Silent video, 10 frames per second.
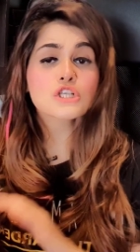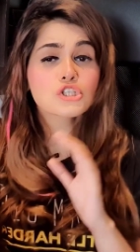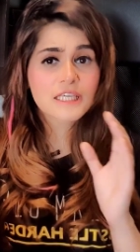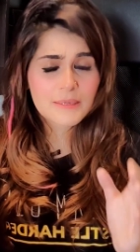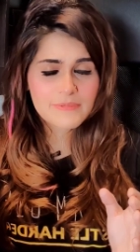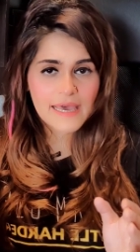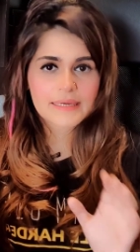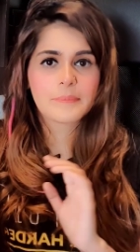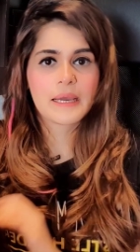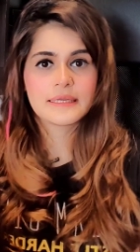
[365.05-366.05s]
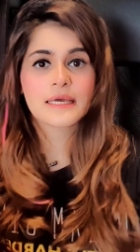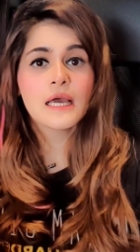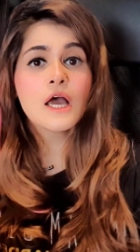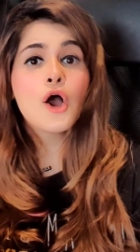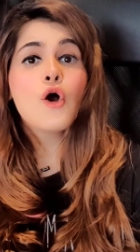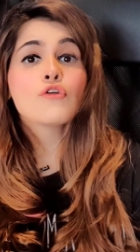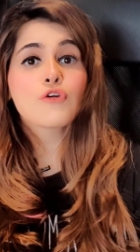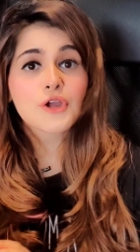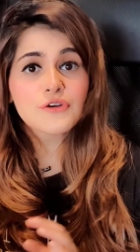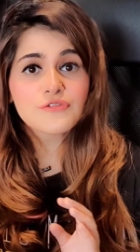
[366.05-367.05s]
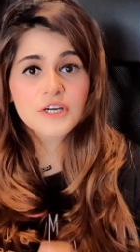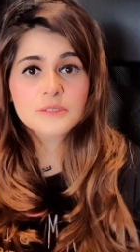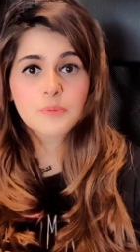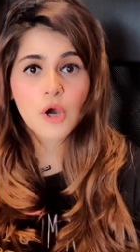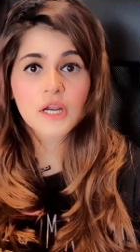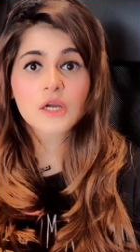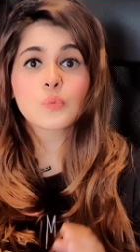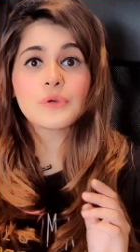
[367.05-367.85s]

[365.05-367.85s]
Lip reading: So keep that in mind. For your first product,